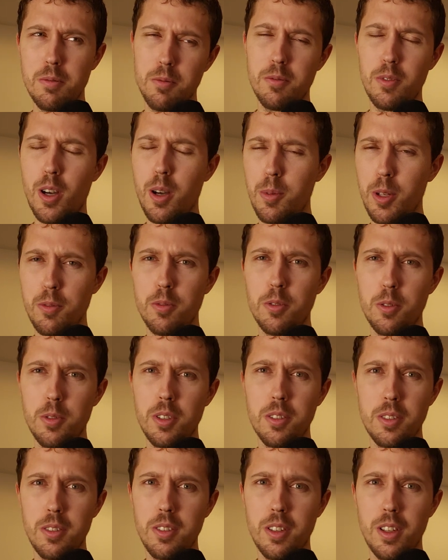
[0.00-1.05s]
vomit
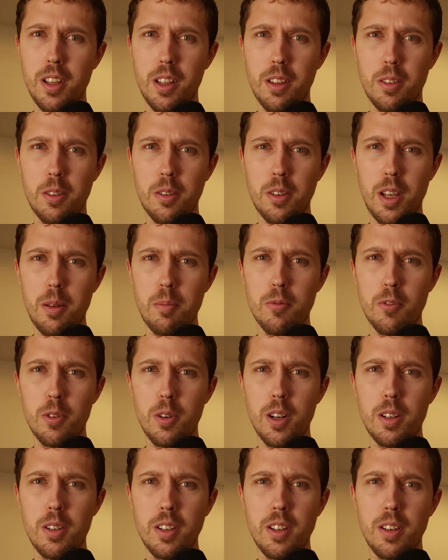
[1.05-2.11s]
fruit is other name
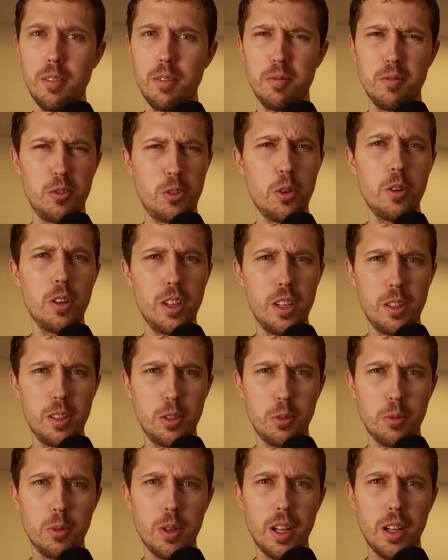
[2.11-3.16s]
for it, and durian
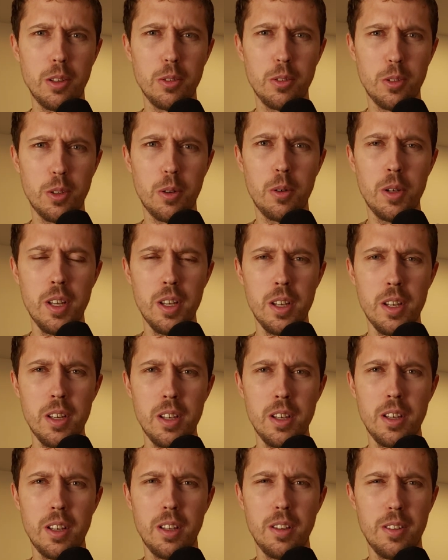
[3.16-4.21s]
as well. So
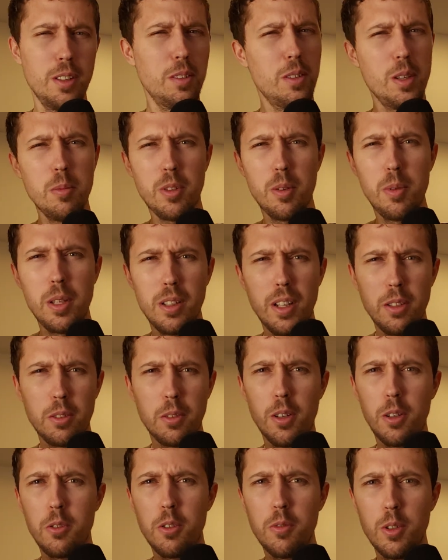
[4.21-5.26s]
this seems to be less
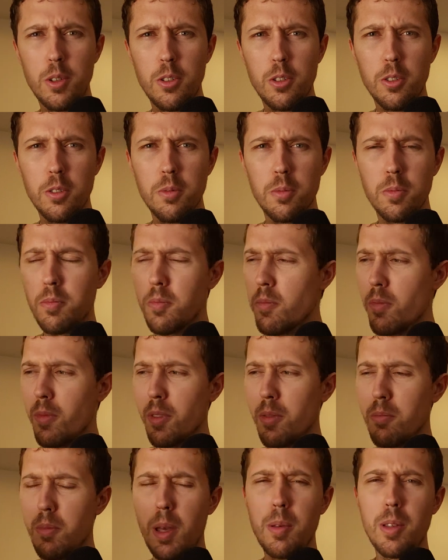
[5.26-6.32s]
controversial.
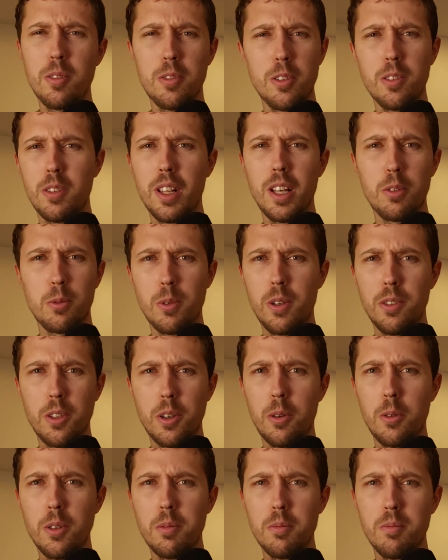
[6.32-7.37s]
Maybe it's just less well
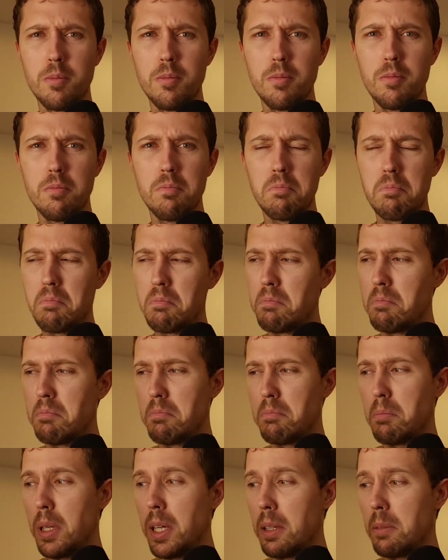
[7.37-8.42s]
known,
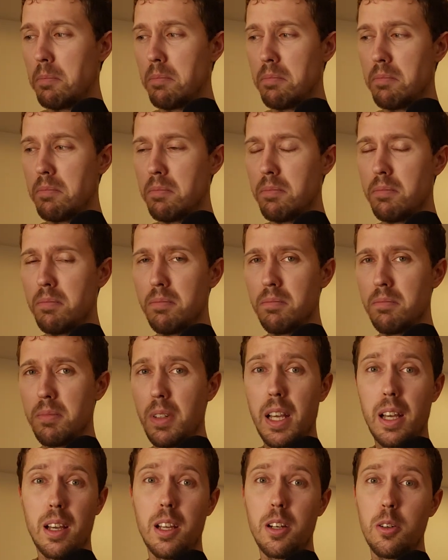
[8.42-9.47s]
but
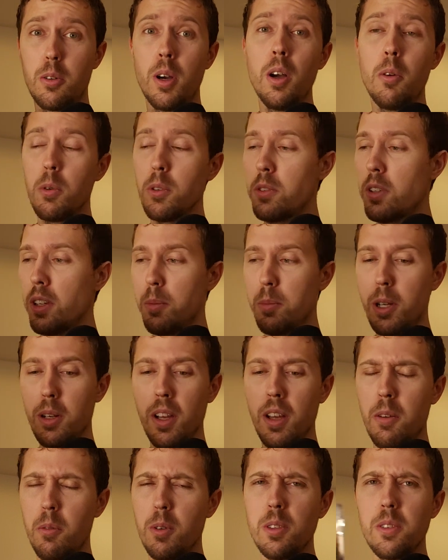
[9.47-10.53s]
yeah, I don't know. We'll see in a
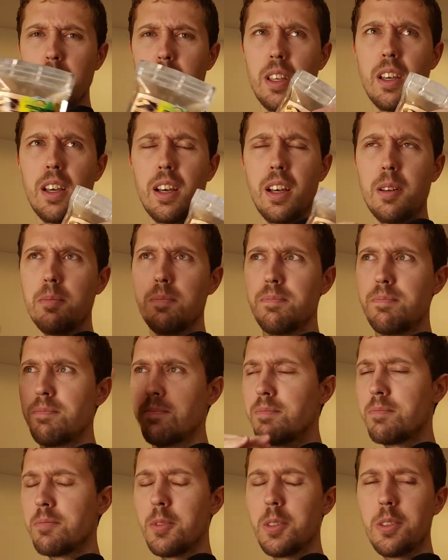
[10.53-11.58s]
bit once
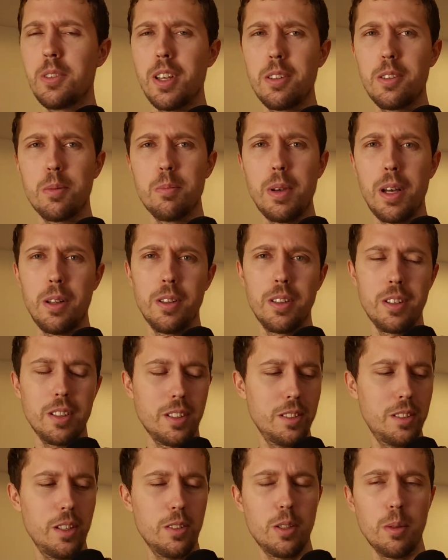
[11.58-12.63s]
that smell
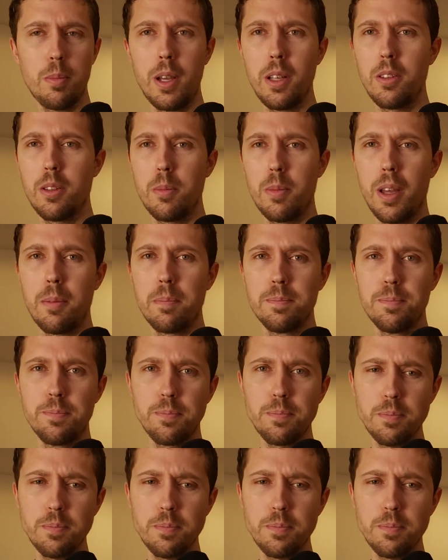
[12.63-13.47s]
dissipates a bit.